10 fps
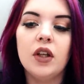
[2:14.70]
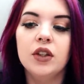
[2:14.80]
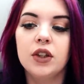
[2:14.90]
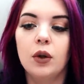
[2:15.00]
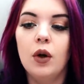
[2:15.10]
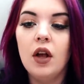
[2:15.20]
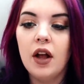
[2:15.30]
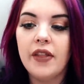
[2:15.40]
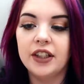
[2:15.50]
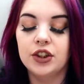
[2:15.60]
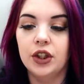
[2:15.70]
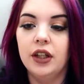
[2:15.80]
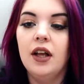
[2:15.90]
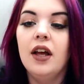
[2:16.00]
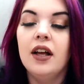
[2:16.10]
So that's
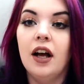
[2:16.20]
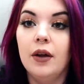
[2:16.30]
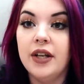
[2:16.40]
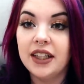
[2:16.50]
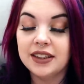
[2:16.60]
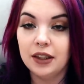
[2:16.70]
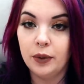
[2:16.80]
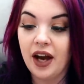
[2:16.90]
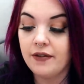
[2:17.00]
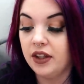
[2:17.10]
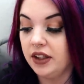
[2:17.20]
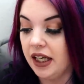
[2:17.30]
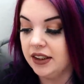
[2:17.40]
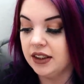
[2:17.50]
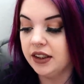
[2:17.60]
good. Next thing, we have the
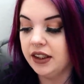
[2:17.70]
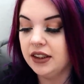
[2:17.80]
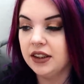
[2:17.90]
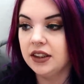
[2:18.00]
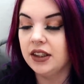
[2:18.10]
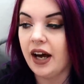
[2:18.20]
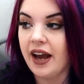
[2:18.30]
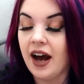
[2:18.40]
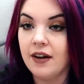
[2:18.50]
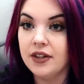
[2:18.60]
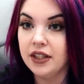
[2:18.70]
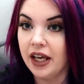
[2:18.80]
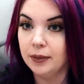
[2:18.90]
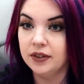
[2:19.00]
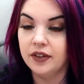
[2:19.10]
guest list. I have the
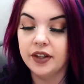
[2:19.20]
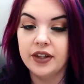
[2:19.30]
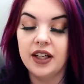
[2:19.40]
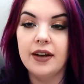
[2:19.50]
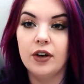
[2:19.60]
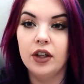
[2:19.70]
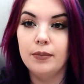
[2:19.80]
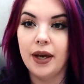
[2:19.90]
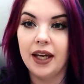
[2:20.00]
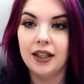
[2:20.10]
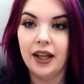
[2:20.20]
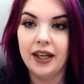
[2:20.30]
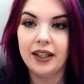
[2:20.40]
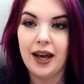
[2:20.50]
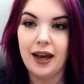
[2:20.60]
names of everything. I've already made
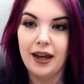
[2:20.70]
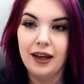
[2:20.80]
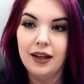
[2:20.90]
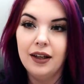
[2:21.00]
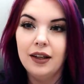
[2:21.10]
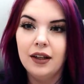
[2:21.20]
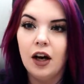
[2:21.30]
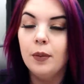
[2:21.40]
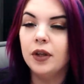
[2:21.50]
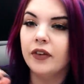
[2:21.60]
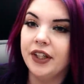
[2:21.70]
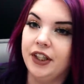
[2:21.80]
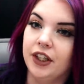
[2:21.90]
like a, I'll put it right